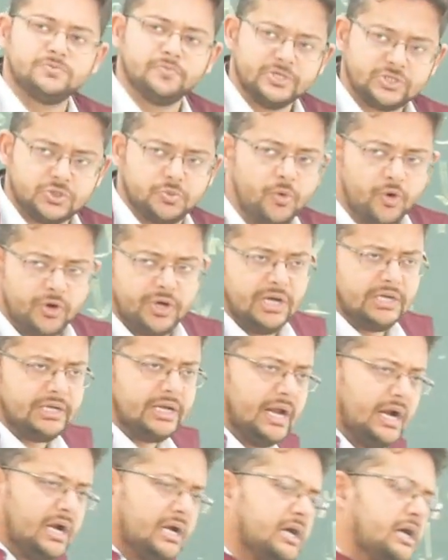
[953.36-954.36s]
is much more
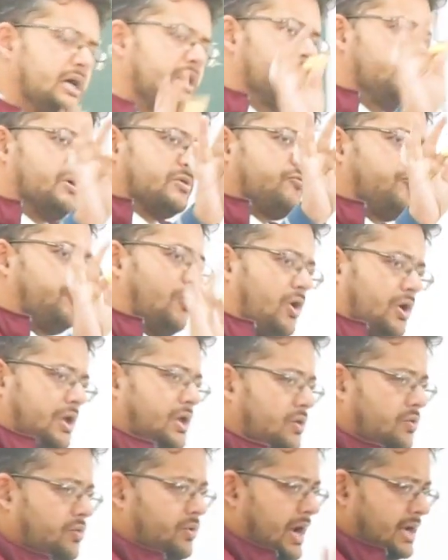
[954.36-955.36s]
detailed, but for
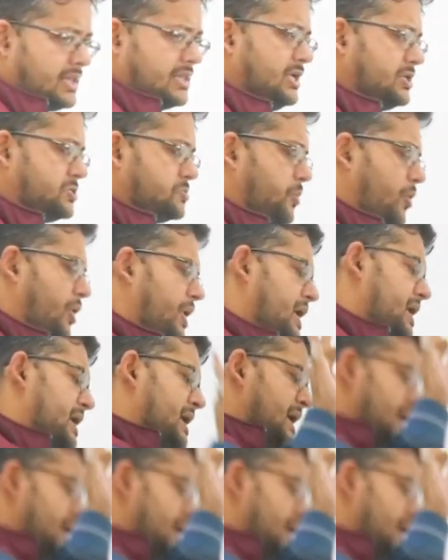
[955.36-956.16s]
you at this point,